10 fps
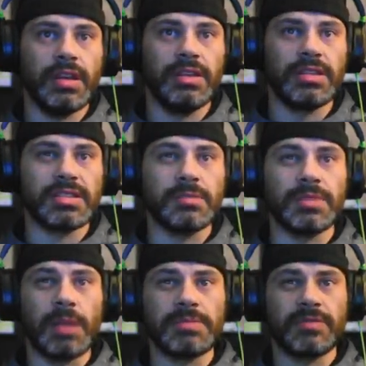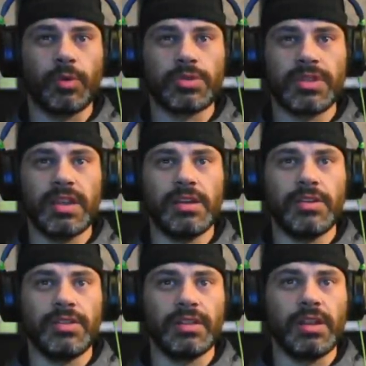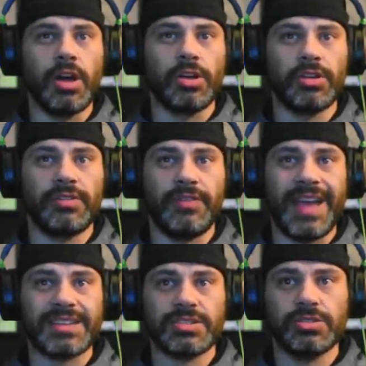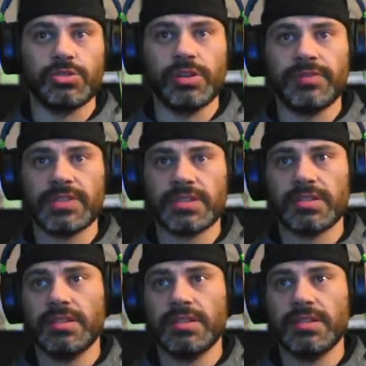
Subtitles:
and then sometimes fourth gear in the longer, faster drifts.